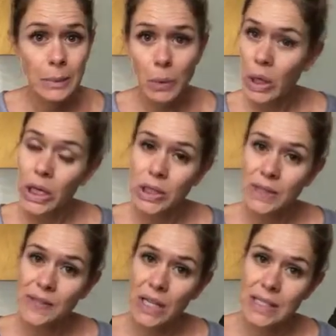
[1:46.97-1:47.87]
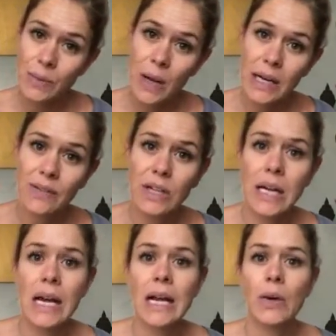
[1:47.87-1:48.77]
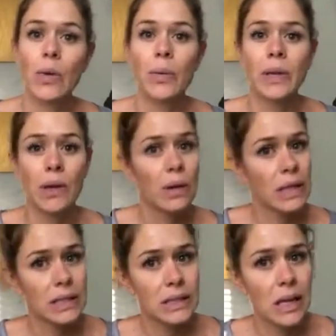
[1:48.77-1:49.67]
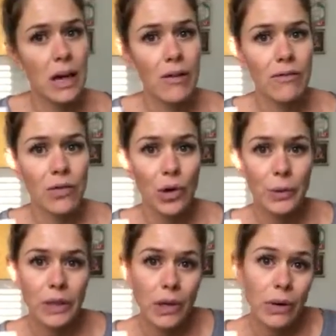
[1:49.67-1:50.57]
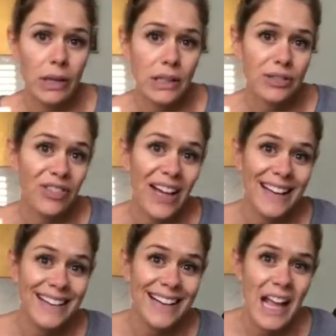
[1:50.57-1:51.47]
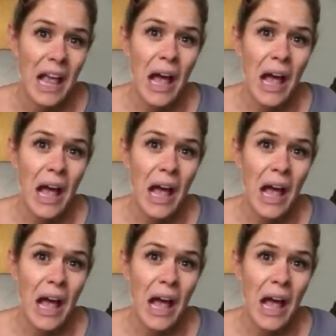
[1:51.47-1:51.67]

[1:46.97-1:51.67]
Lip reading: pouring ourselves a glass of wine every night, or when the going gets tough, or when the going gets fun,